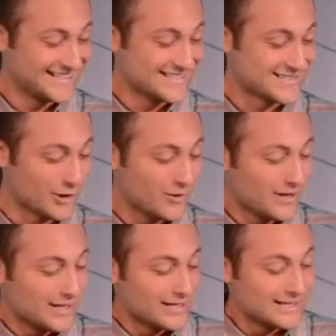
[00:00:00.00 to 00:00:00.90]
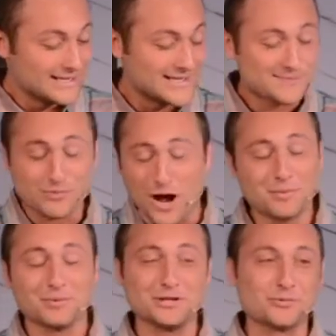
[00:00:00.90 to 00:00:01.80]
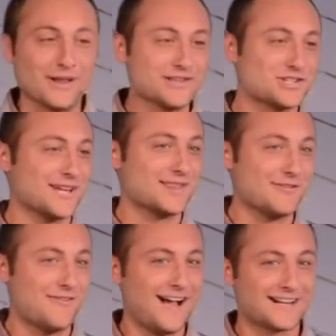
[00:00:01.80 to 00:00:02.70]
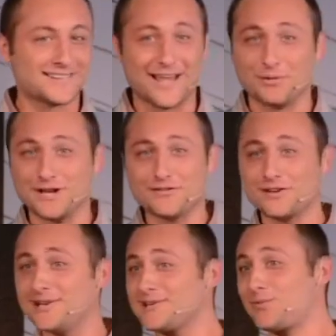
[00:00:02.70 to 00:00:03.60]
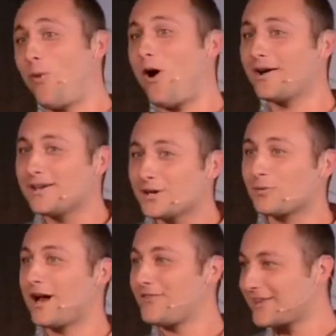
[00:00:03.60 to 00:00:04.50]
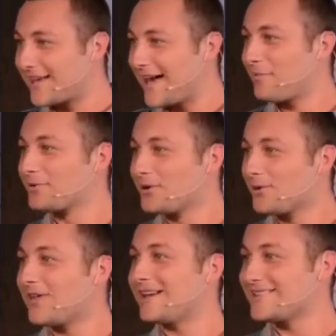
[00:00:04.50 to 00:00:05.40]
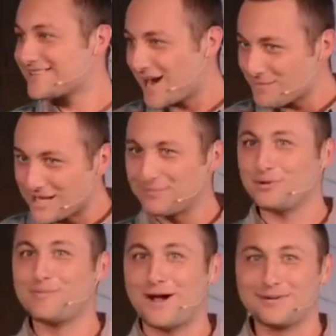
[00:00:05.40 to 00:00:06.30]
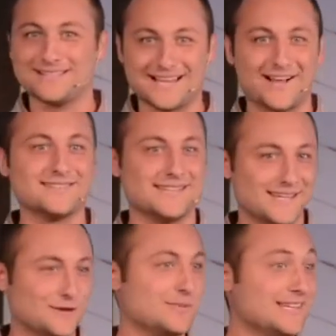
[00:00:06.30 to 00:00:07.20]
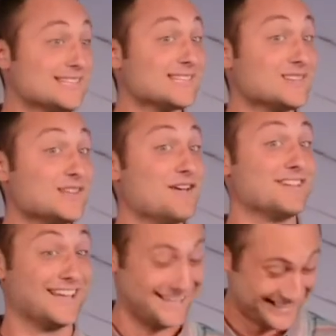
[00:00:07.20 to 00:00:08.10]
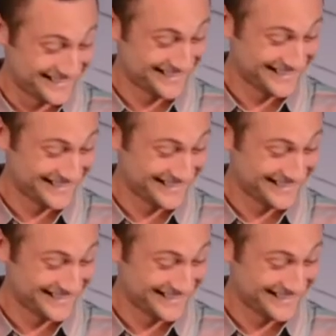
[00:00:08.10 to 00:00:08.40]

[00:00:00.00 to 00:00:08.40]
So he's probably relishing in the fact that whenever he's walking around the capital that he's got people bowing down to him. He's loving it.